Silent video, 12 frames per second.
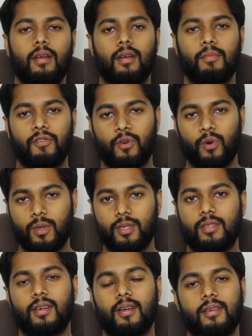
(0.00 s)
Before we
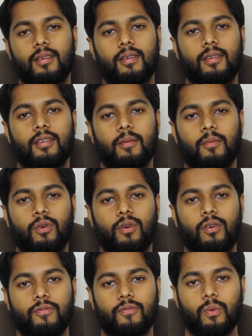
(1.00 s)
start the demo
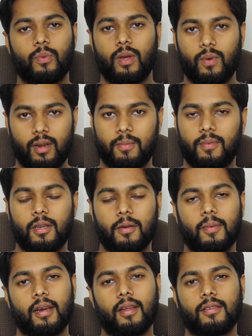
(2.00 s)
of uh, VMware Update
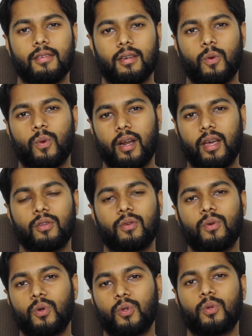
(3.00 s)
Manager, I would like to
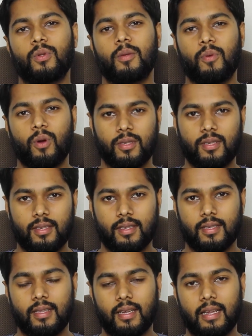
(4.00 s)
go through the
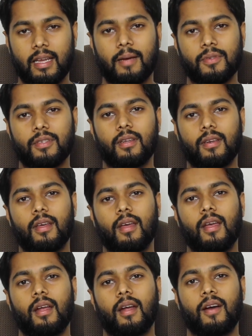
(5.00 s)
processes that comes in
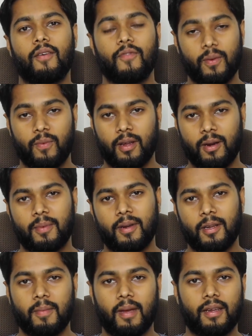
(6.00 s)
uh, VMware
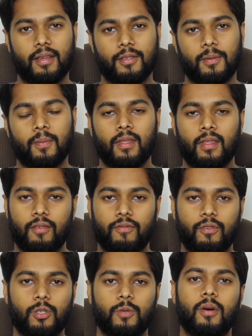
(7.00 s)
Update Manager. The
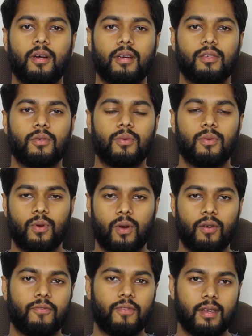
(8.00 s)
first part is to
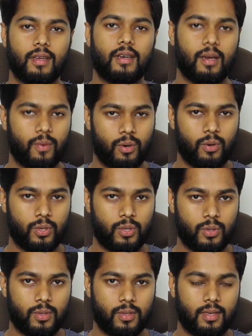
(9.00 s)
configure download
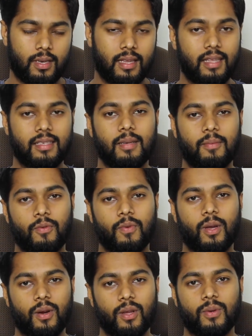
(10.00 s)
source. In this demo, we're
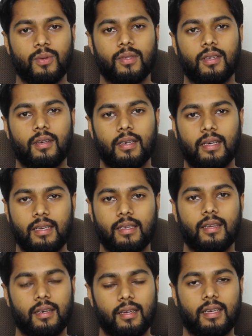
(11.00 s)
going to use uh,
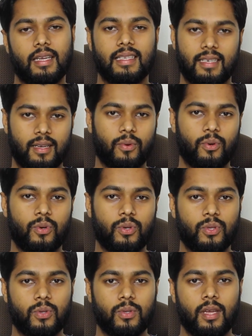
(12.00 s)
internet as a download
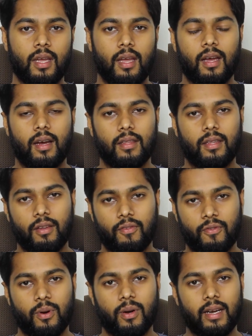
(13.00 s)
source. Uh, the
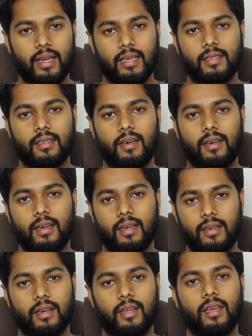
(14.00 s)
default links are
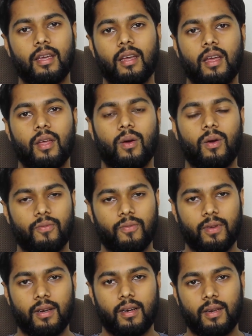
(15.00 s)
already
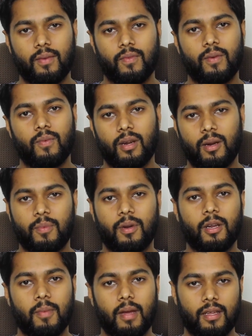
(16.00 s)
configured in VMware
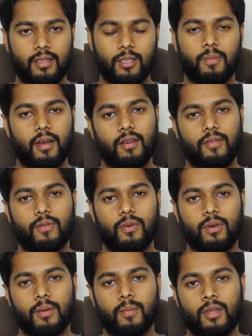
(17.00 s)
Update Manager by
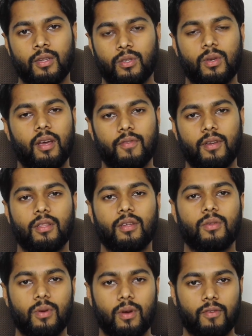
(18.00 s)
default. So you have nothing
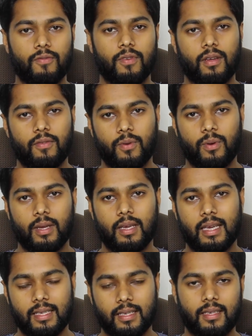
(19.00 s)
to configure for
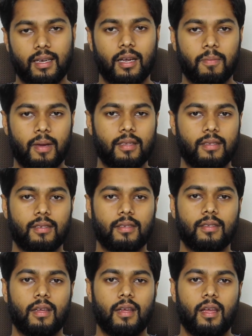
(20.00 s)
EXSI patches.
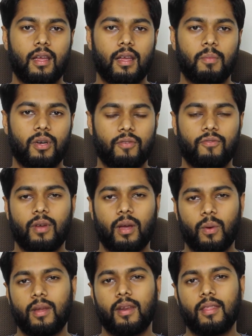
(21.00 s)
But if you
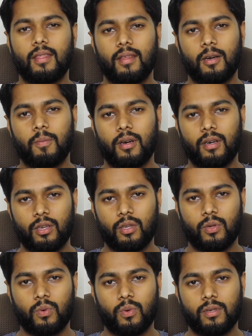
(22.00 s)
have any third-party
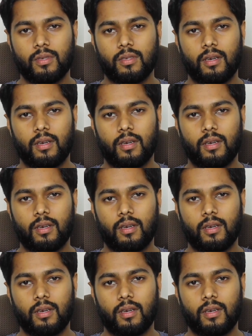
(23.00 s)
tools